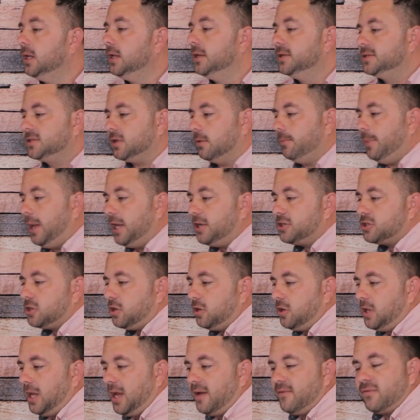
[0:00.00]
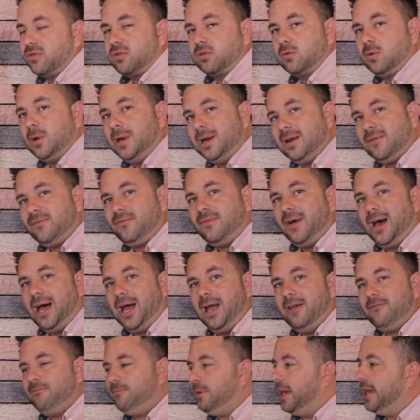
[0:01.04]
So make sure you have 3 to
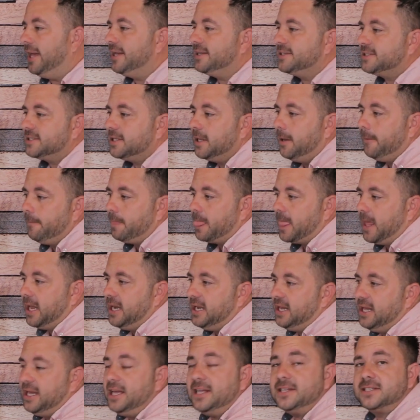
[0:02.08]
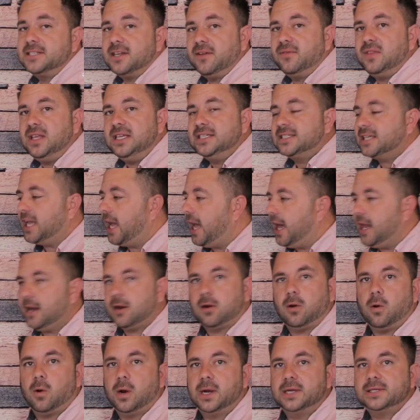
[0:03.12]
5 banks in each of these
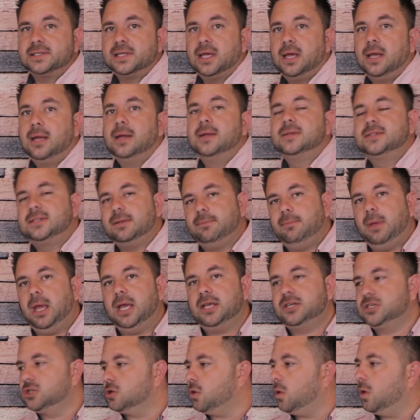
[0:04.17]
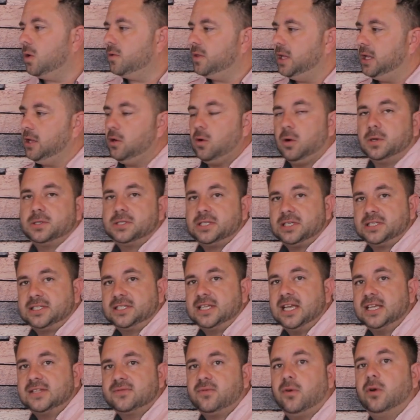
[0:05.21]
categories to make sure that you're
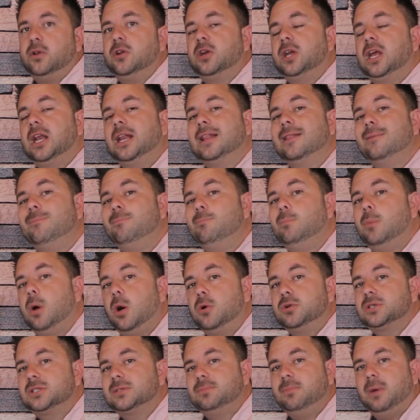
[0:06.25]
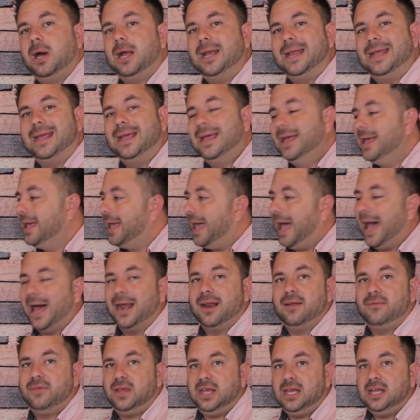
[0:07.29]
successful and you're getting the most money out
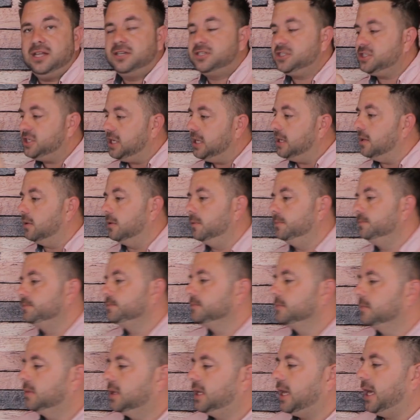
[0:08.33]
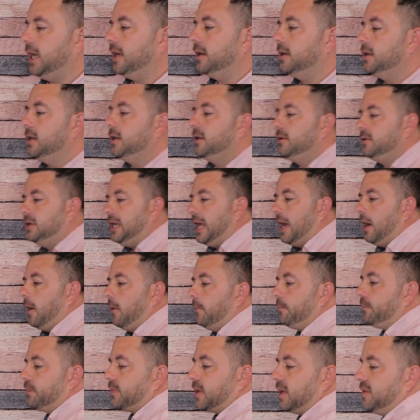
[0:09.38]
of each deal. Okay, now
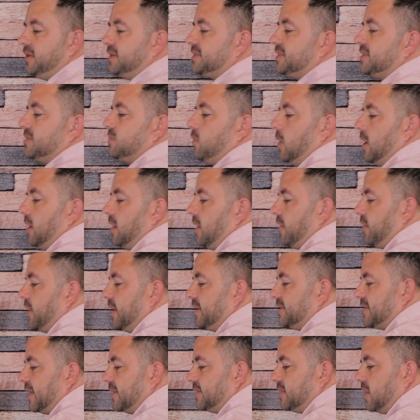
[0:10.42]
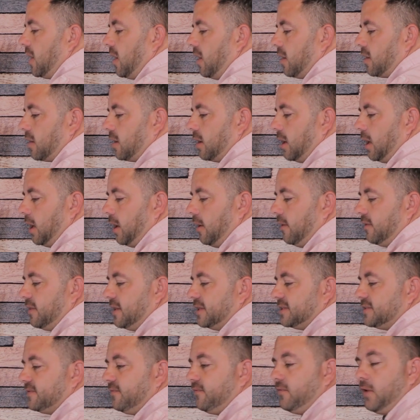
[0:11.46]
this is one of the things I talk
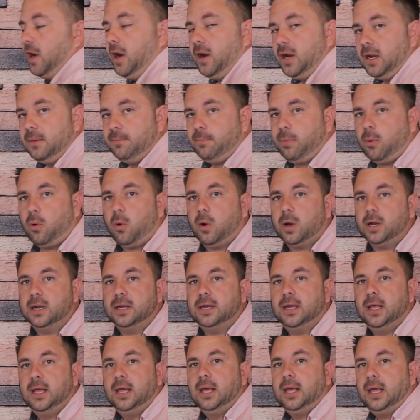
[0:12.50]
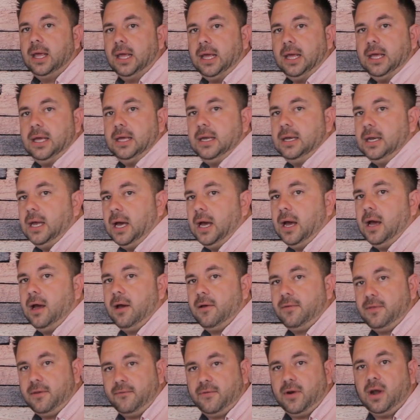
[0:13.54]
that's very important in
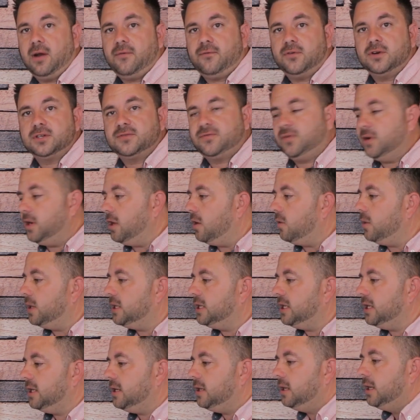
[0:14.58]
the very first video we did